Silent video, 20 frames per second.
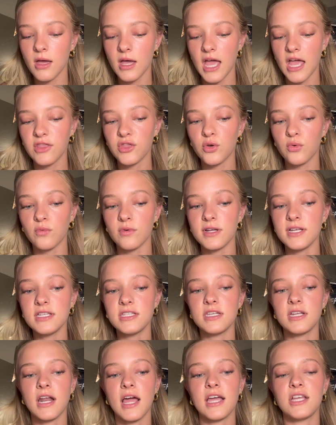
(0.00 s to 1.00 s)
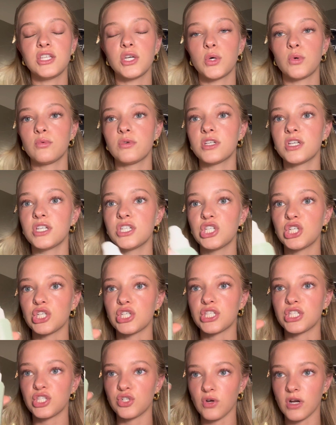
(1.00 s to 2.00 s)
And the reason I don't
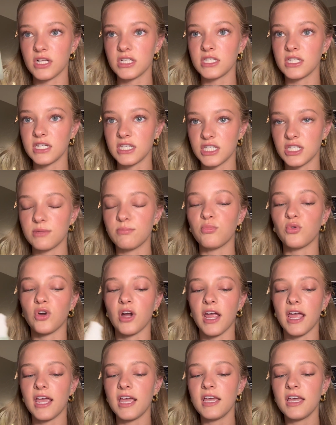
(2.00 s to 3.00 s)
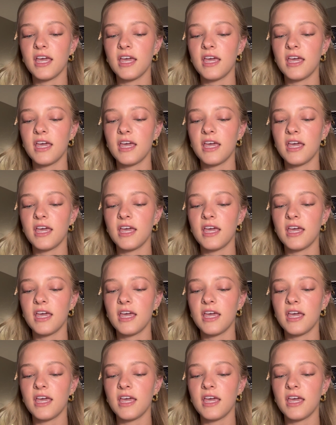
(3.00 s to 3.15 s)
just directly spray